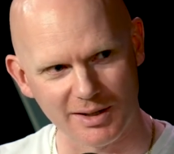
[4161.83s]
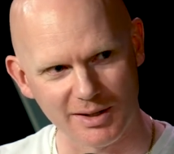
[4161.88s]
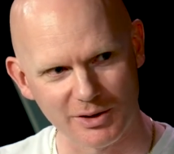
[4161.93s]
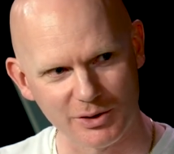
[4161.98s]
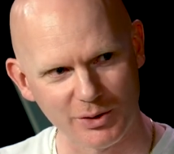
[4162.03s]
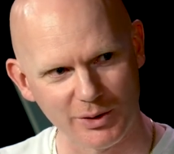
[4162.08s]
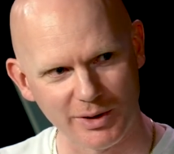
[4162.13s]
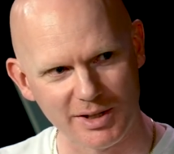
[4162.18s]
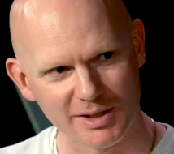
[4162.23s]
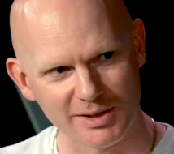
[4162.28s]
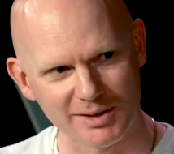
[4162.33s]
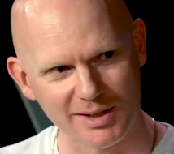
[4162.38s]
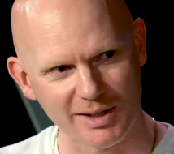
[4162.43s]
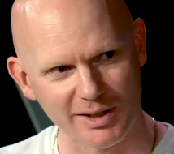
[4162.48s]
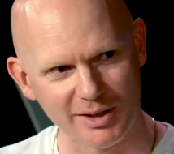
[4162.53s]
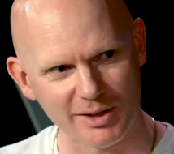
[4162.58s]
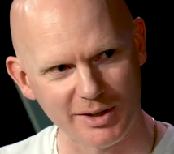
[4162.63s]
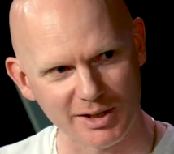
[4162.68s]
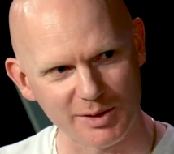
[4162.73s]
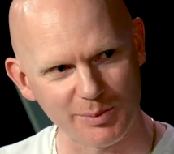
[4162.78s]
It's only
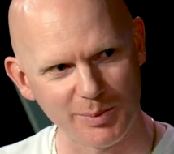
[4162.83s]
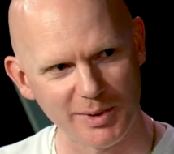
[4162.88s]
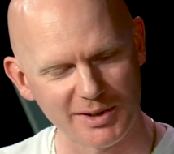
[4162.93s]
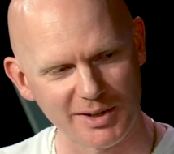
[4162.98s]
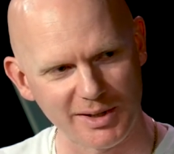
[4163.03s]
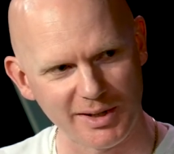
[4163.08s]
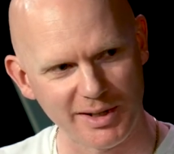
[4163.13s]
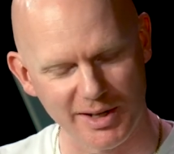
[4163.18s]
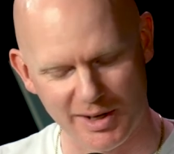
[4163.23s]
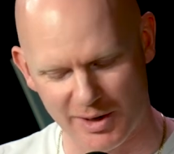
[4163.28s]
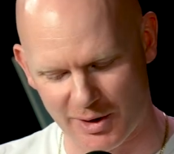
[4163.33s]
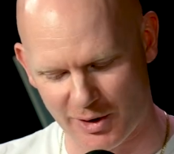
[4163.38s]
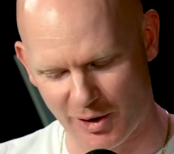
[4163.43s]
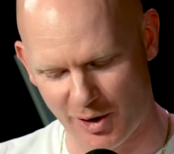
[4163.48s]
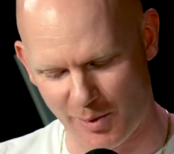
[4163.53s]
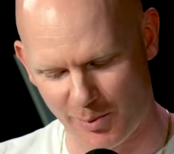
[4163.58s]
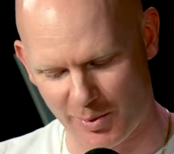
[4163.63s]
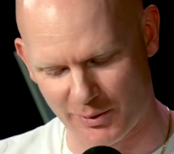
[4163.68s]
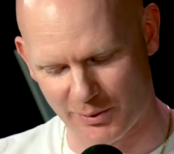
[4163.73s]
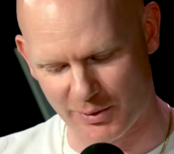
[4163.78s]
stated mm-hmm. explicitly in a
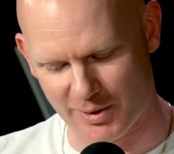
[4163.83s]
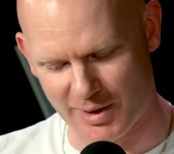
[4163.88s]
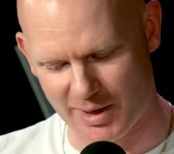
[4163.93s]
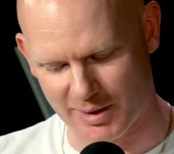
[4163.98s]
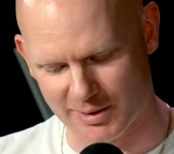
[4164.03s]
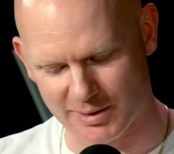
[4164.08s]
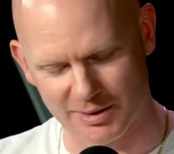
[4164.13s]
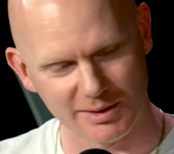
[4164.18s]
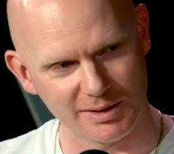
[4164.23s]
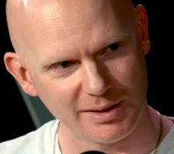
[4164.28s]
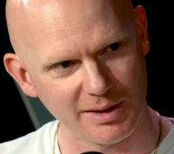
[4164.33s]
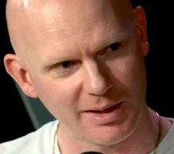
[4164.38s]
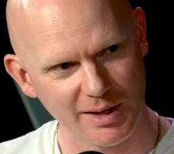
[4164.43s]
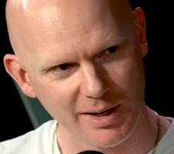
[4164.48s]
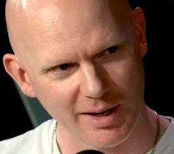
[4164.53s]
couple of cases,